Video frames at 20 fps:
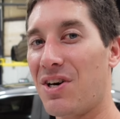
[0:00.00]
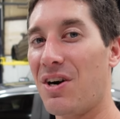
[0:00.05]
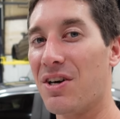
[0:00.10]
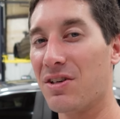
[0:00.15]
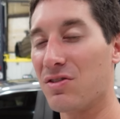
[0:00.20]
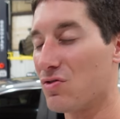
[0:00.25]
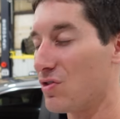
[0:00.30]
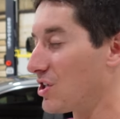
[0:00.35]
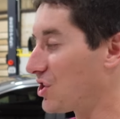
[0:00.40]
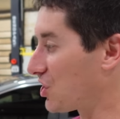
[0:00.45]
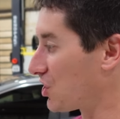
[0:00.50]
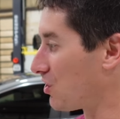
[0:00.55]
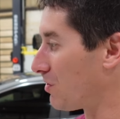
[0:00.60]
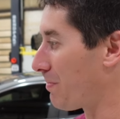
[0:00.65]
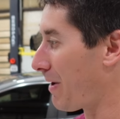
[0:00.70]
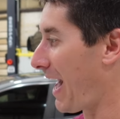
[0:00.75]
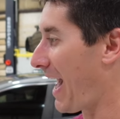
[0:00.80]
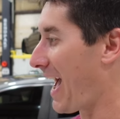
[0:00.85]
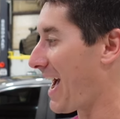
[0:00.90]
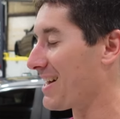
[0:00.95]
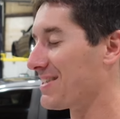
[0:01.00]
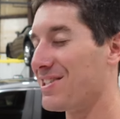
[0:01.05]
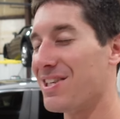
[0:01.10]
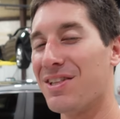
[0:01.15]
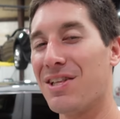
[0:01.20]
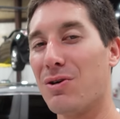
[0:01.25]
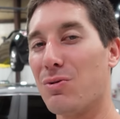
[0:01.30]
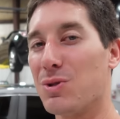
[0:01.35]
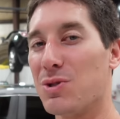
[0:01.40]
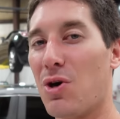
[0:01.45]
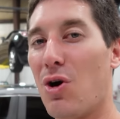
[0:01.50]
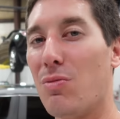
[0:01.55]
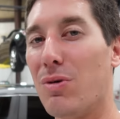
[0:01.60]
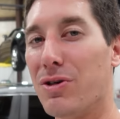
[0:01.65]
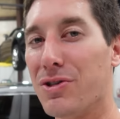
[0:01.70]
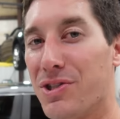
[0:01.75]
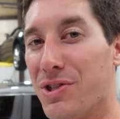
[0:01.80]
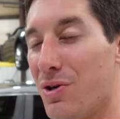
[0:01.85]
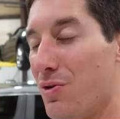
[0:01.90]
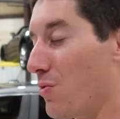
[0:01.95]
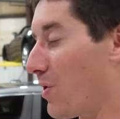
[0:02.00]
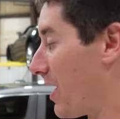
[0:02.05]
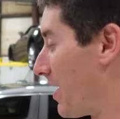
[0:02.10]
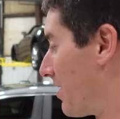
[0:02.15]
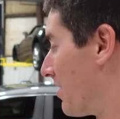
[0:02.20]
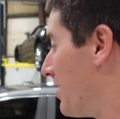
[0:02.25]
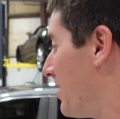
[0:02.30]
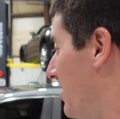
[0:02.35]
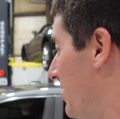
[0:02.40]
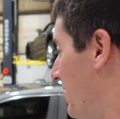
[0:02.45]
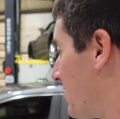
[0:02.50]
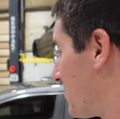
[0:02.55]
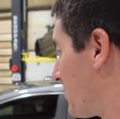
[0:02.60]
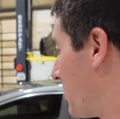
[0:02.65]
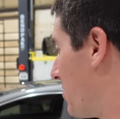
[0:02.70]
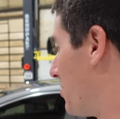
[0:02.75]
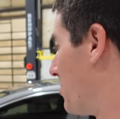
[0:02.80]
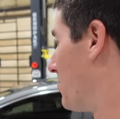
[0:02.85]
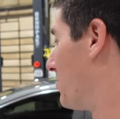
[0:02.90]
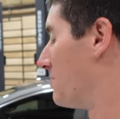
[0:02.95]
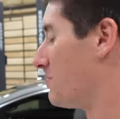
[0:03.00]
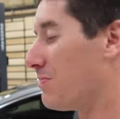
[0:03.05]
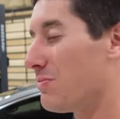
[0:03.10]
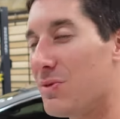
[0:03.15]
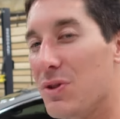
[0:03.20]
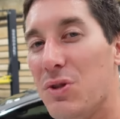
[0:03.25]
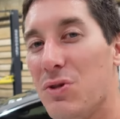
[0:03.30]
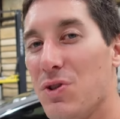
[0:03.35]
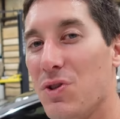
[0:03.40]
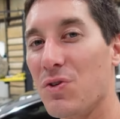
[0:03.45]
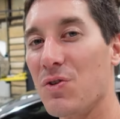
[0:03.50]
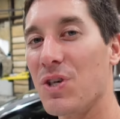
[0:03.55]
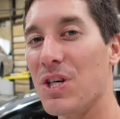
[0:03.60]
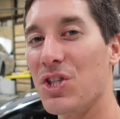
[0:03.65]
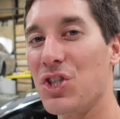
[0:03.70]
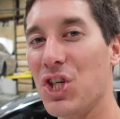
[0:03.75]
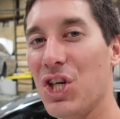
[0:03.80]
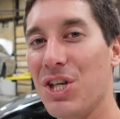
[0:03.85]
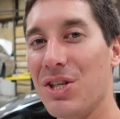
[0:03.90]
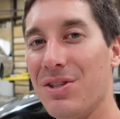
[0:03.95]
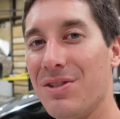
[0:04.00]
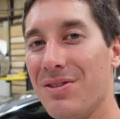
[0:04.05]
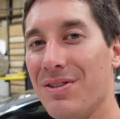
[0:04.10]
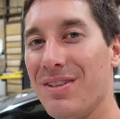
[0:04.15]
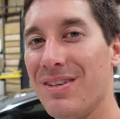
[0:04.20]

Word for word: on original pads and there was almost no wear. So use your regen,